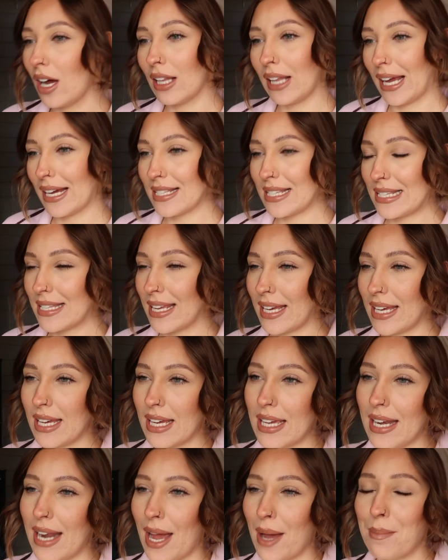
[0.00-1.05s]
Elias is
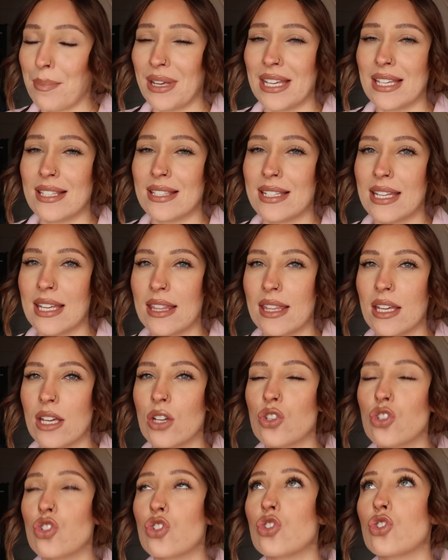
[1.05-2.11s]
taking a nap, but he's
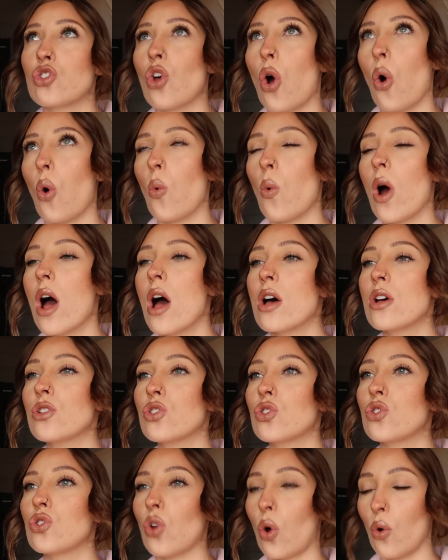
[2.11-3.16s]
teething so,
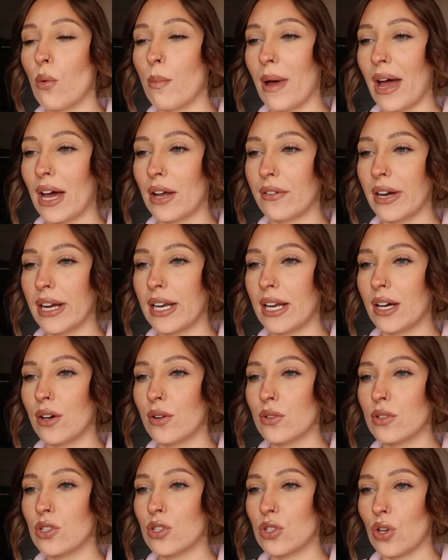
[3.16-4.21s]
so bad right
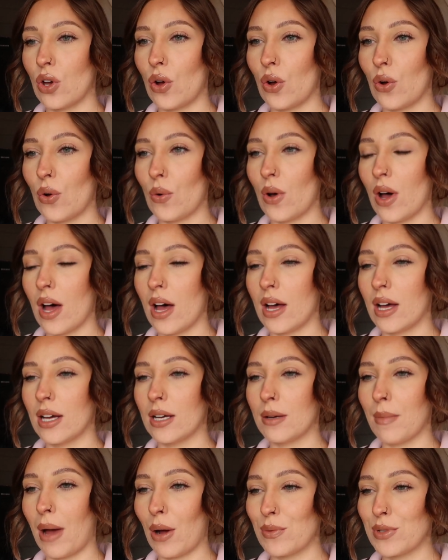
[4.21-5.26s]
now. So
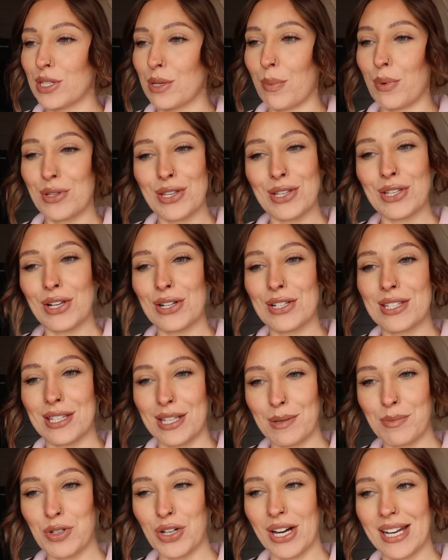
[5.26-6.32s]
um, I was supposed to start
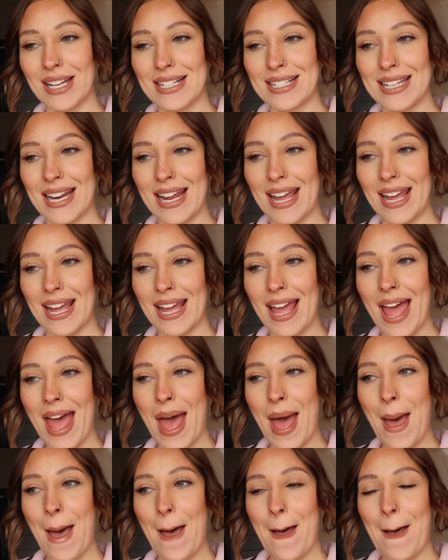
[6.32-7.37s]
sleep training today,
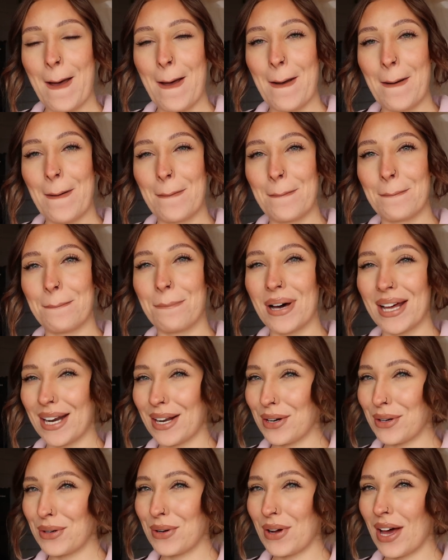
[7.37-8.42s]
but
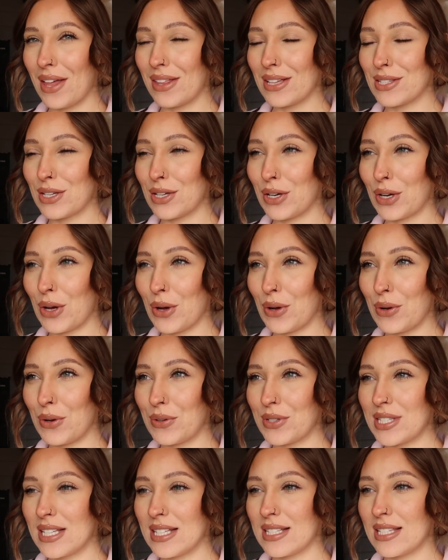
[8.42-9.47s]
I don't know how that's gonna
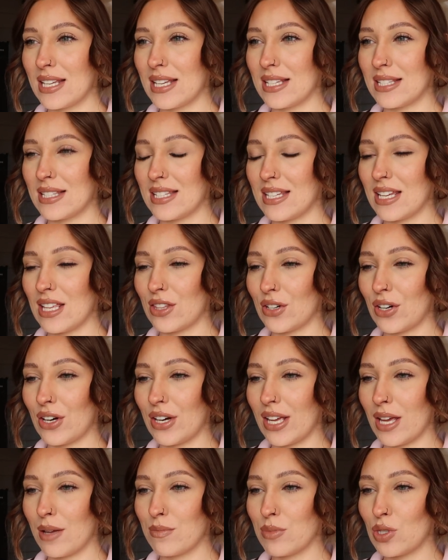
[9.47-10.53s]
go since his teeth are
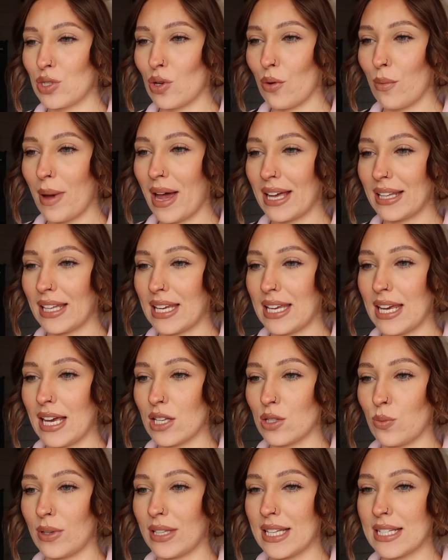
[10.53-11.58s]
hurting him so bad. Like he
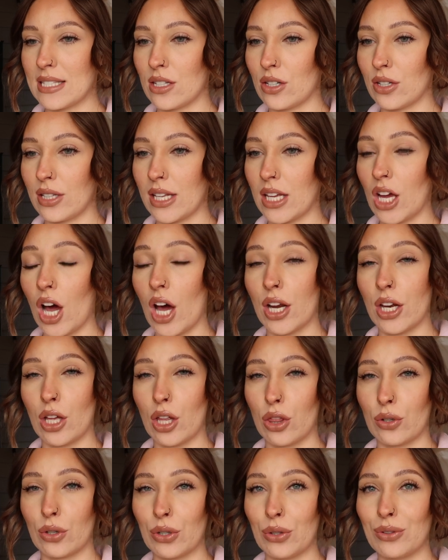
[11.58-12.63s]
has one that's literally cutting
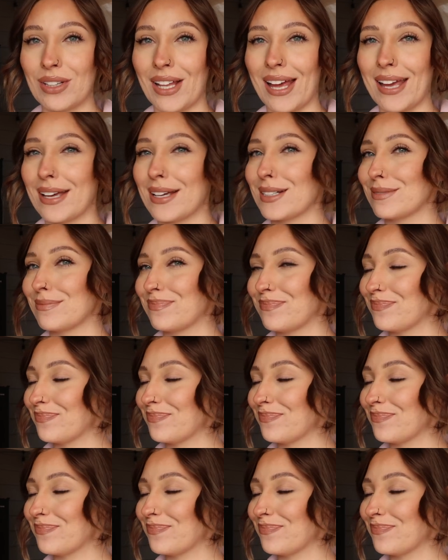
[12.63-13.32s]
through like